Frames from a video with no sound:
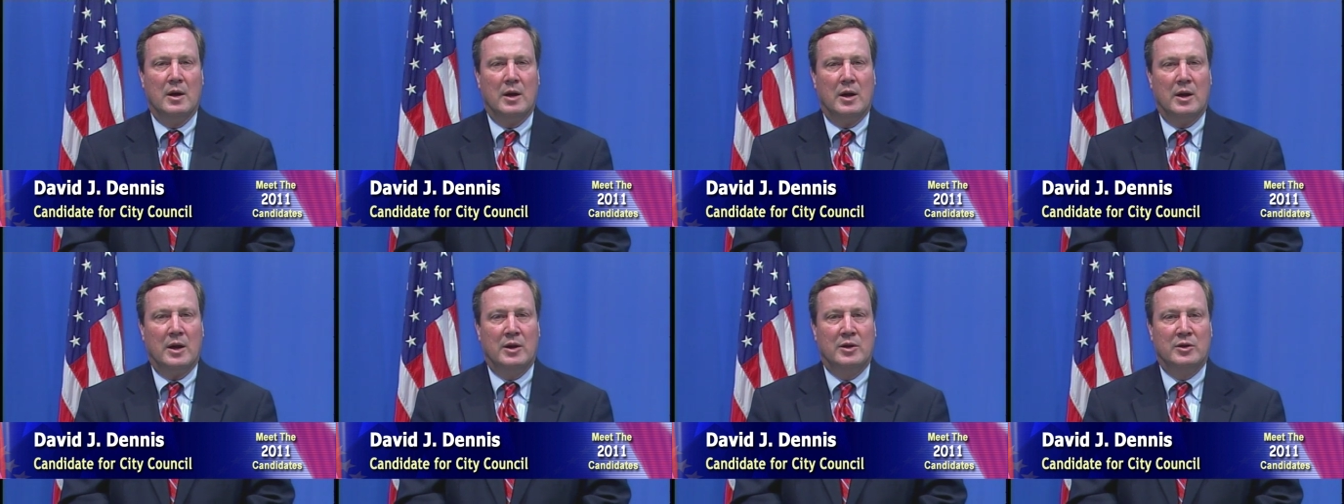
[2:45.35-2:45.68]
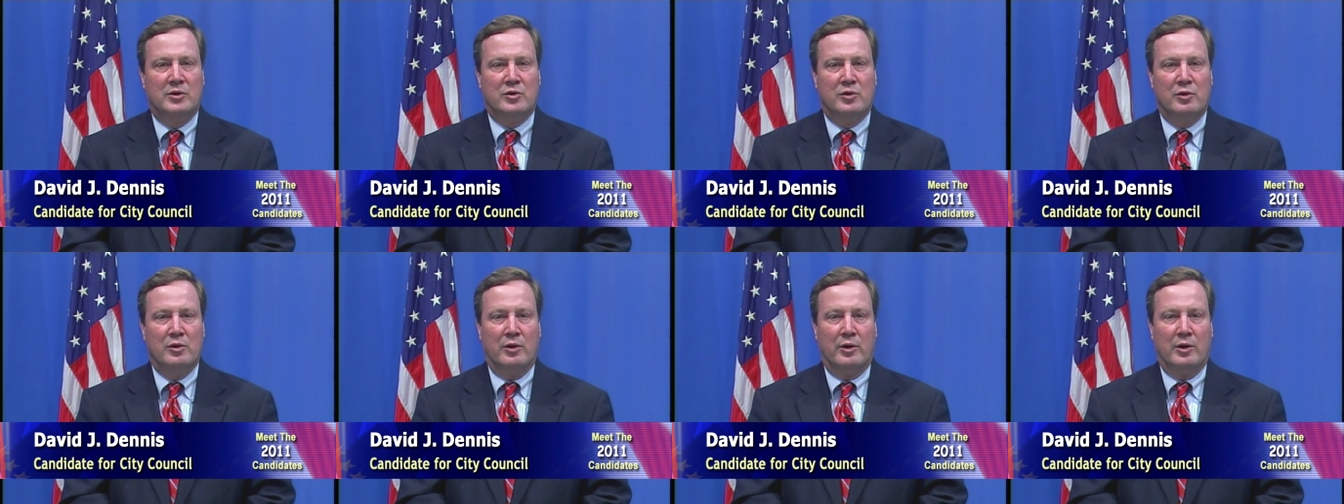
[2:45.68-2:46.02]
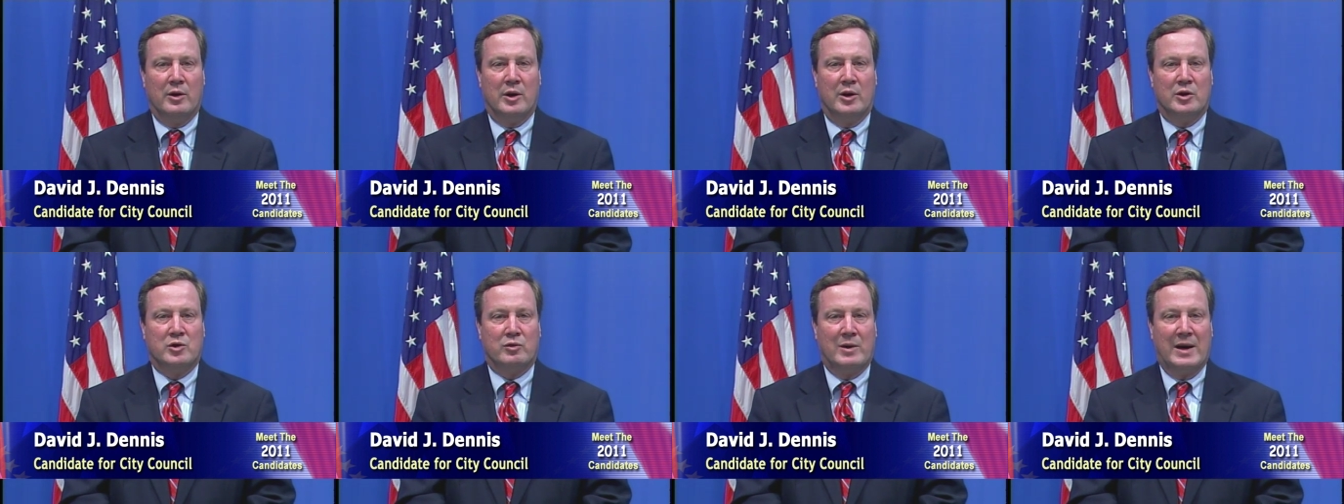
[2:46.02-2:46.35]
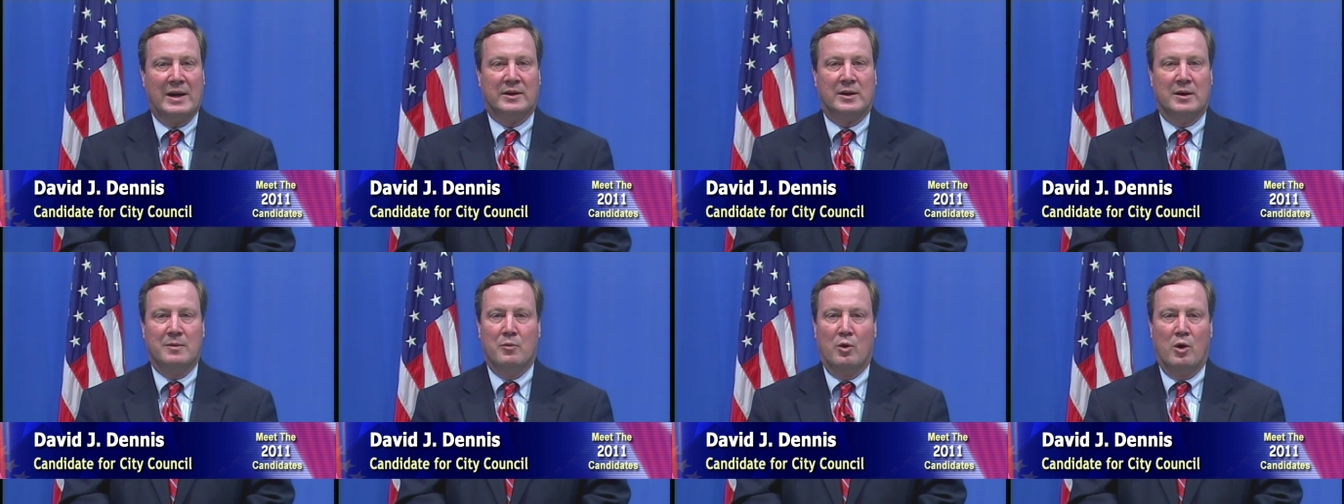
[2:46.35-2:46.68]
In turn,
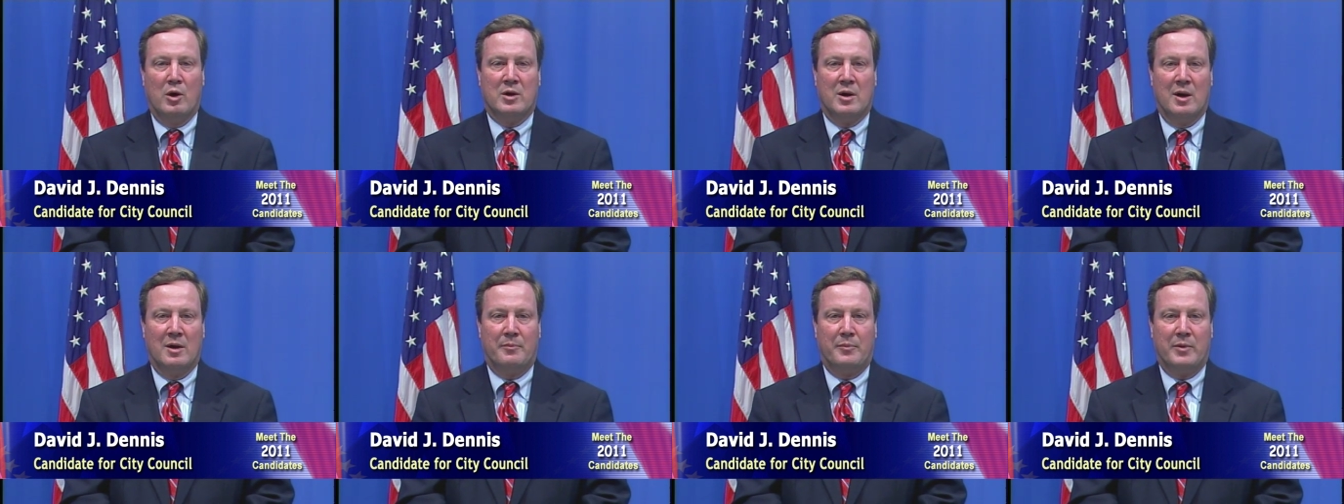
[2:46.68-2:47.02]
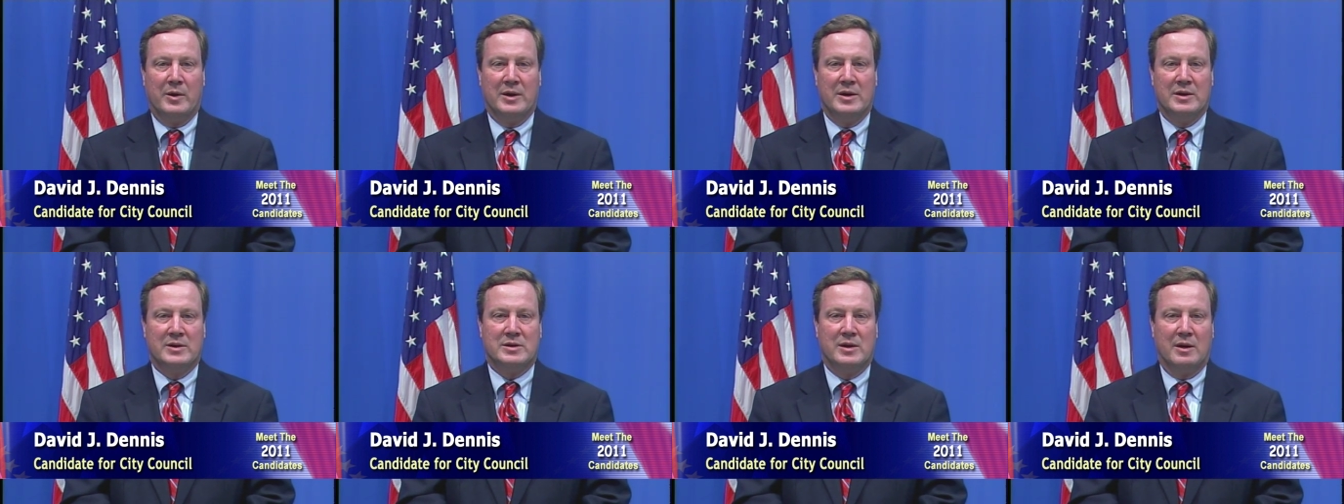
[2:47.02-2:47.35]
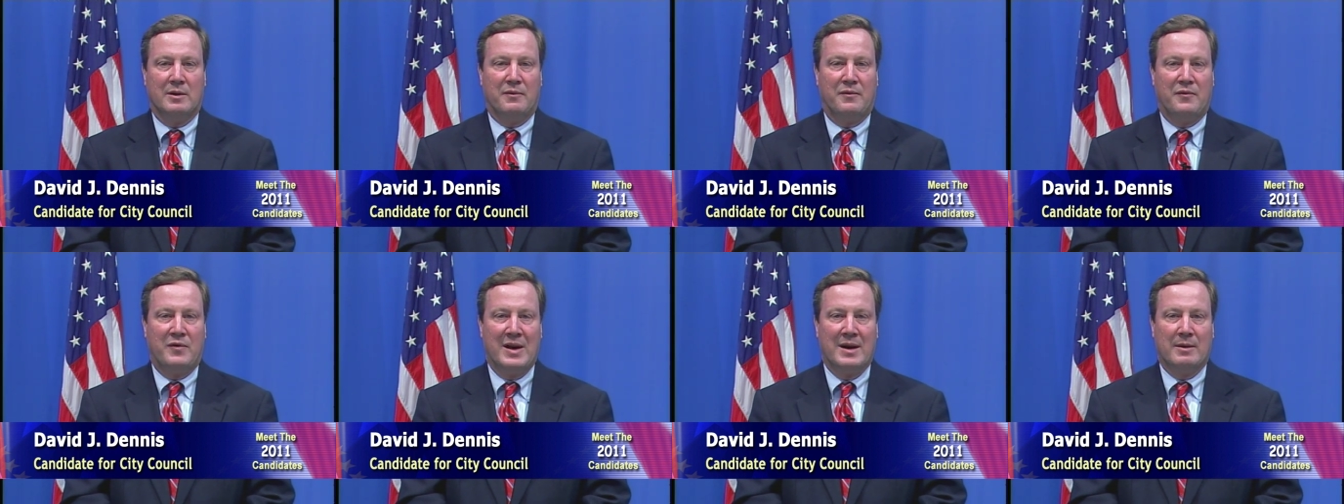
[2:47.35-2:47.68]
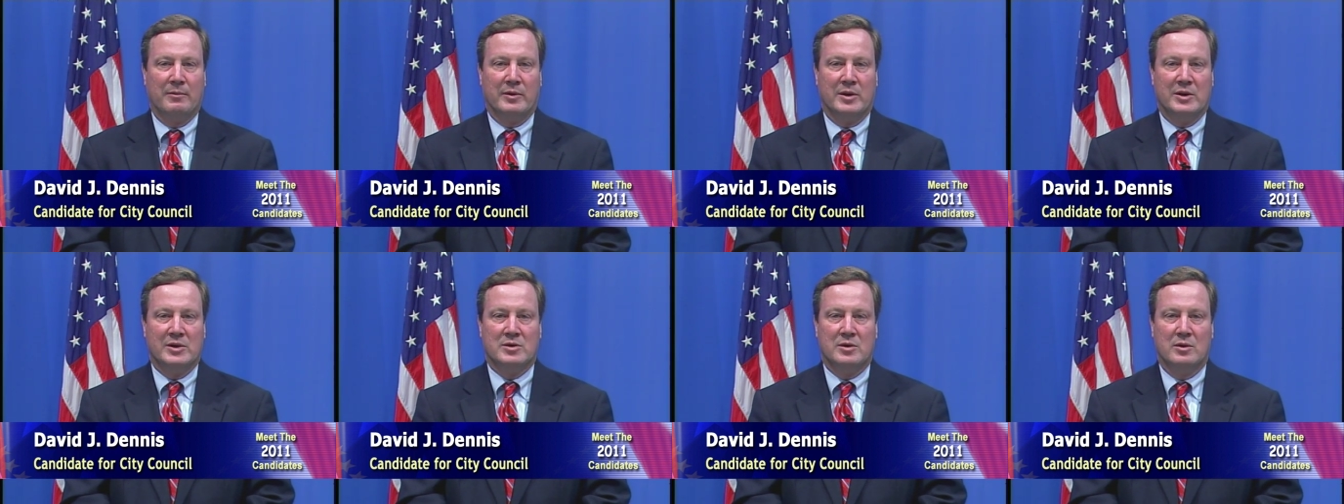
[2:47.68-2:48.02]
attracting more companies and
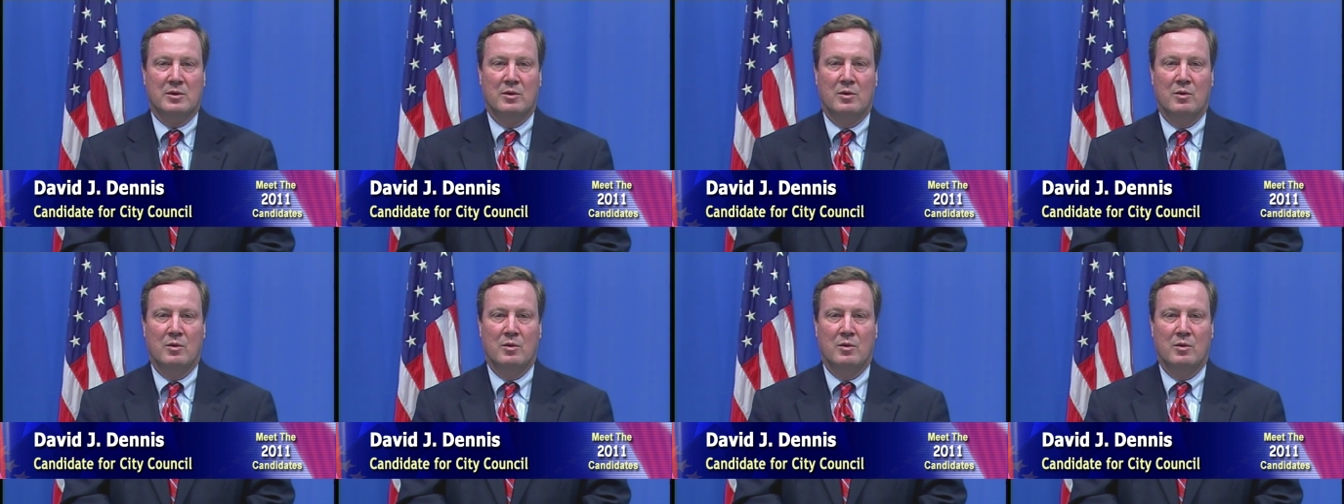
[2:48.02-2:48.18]
families